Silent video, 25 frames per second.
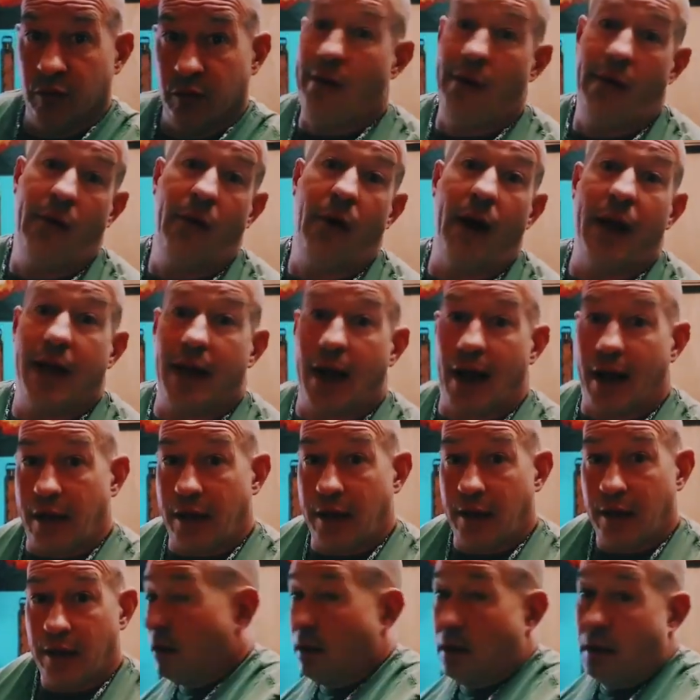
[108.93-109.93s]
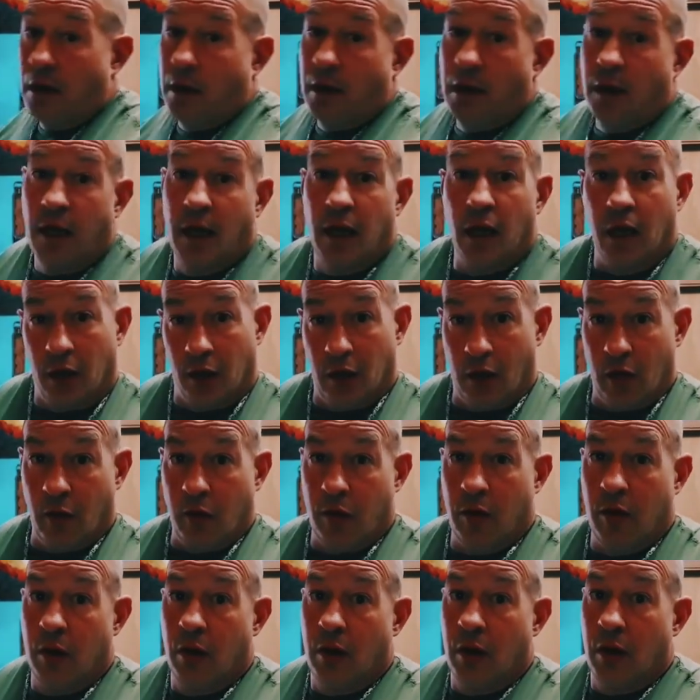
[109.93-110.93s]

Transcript: Oh, I got it. Hello,